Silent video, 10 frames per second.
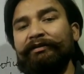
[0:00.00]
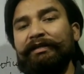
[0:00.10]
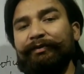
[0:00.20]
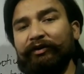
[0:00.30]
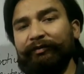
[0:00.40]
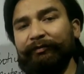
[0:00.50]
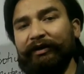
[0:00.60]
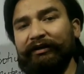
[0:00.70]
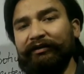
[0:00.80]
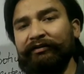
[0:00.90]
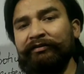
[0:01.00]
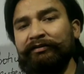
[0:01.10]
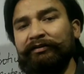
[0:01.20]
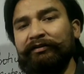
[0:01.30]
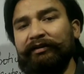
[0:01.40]
subatomic
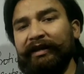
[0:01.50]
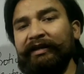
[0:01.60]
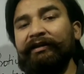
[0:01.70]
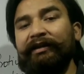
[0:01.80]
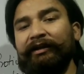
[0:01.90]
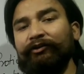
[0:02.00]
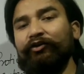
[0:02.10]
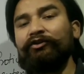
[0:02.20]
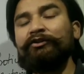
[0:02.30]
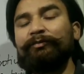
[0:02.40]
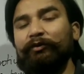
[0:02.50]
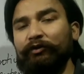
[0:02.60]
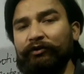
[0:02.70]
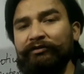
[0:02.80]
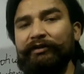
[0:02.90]
particles like electrons,
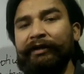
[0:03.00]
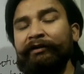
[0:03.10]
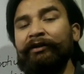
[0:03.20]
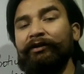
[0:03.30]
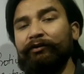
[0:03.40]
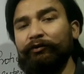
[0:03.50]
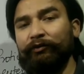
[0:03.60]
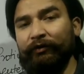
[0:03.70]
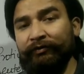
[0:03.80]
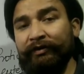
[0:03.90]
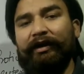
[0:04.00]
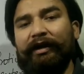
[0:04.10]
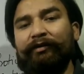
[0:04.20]
protons and neutrons,